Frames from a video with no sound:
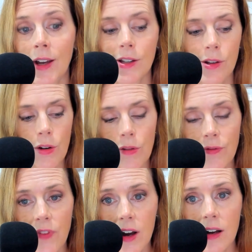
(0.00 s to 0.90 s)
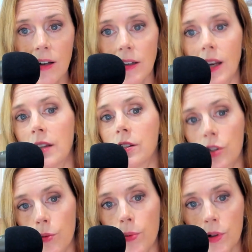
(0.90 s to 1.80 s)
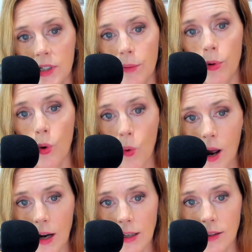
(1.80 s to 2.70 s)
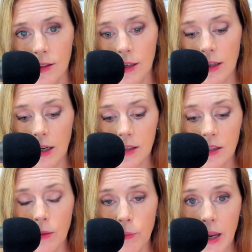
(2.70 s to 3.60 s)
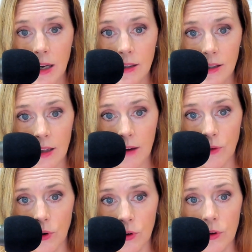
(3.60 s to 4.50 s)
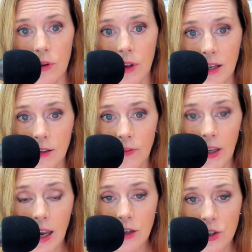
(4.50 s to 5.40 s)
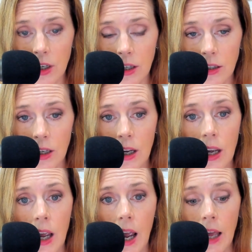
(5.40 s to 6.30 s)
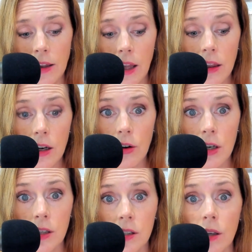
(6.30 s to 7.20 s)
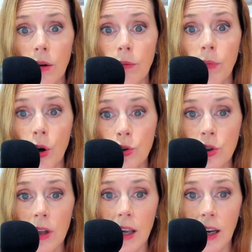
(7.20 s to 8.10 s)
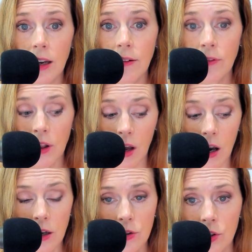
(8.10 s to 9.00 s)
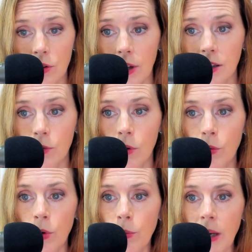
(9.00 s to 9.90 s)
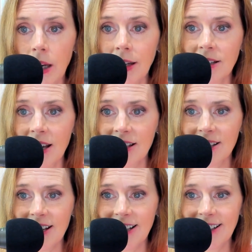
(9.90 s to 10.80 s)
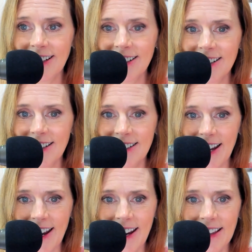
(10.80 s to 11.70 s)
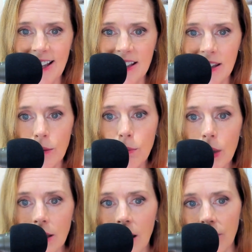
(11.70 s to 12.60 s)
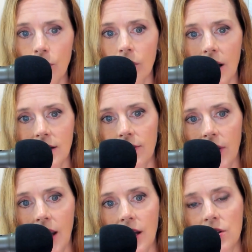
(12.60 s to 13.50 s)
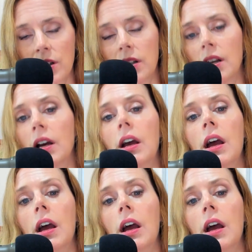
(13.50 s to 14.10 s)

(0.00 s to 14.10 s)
So they're fun and super simple wines, and that is the base level classification. And then there is Beaujolais-Villages, so that's what we'll be tasting today. That's the mid-level classification.